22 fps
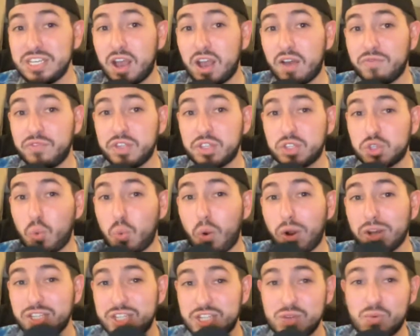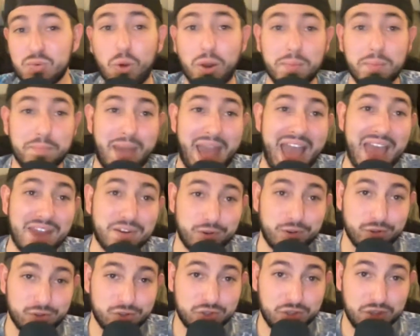of the 21
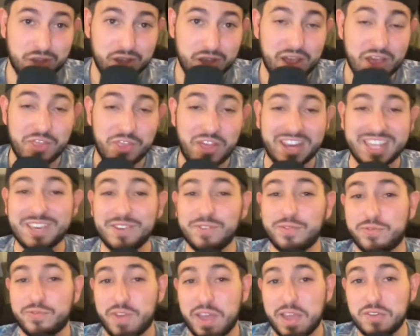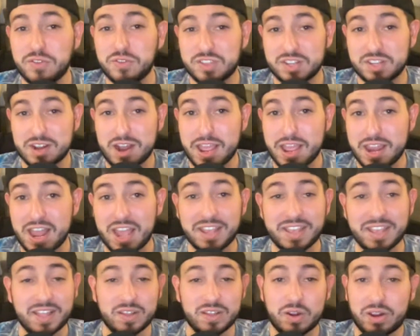batters that he faced tonight
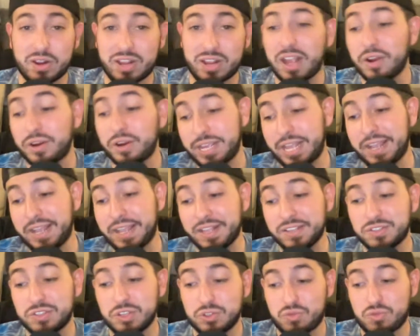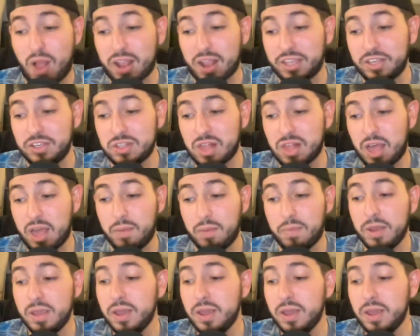against this Rockies lineup.